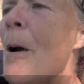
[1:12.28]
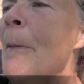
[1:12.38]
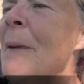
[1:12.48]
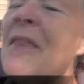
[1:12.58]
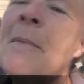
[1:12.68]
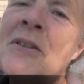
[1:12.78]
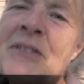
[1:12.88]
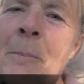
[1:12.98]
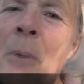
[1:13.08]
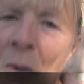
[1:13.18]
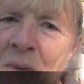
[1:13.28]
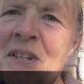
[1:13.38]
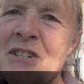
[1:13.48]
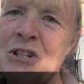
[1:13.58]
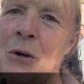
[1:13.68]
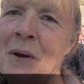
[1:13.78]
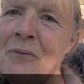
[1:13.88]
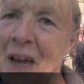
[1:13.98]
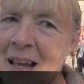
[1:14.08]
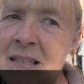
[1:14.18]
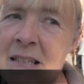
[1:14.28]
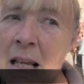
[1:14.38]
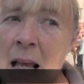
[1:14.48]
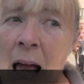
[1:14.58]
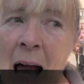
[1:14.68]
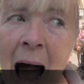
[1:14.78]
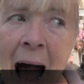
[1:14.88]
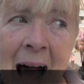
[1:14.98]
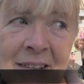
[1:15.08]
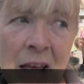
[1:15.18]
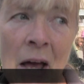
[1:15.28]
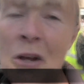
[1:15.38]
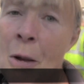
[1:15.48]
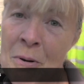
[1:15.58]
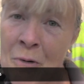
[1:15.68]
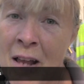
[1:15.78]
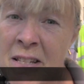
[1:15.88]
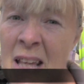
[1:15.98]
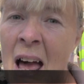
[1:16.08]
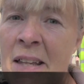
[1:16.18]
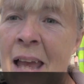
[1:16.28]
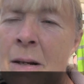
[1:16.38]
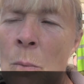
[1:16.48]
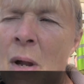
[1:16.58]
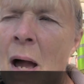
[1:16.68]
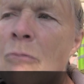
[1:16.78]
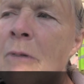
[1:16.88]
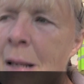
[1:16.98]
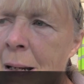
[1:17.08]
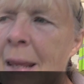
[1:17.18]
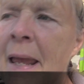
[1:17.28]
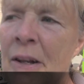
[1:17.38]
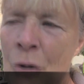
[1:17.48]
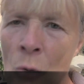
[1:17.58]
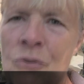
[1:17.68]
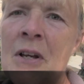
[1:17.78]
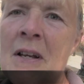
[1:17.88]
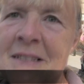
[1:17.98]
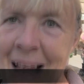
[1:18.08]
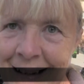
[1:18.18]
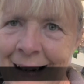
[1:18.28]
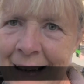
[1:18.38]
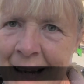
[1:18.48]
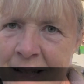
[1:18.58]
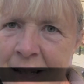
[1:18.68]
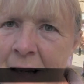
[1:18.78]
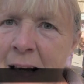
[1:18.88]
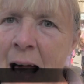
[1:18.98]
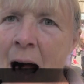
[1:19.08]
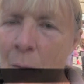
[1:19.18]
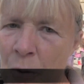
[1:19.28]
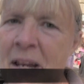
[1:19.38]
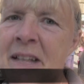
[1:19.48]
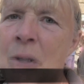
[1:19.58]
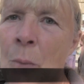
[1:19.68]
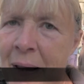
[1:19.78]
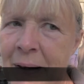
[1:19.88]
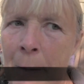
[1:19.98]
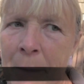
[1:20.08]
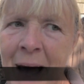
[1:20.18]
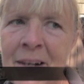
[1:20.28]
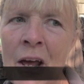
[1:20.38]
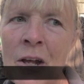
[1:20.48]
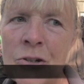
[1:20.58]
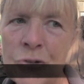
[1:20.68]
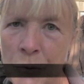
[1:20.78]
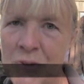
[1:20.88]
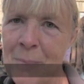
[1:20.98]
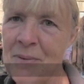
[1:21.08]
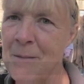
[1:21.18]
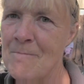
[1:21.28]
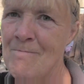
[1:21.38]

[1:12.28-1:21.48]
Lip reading: Probably the most important issue we face as a human race, and yet we are really not tackling it. And we need to wake up and do something.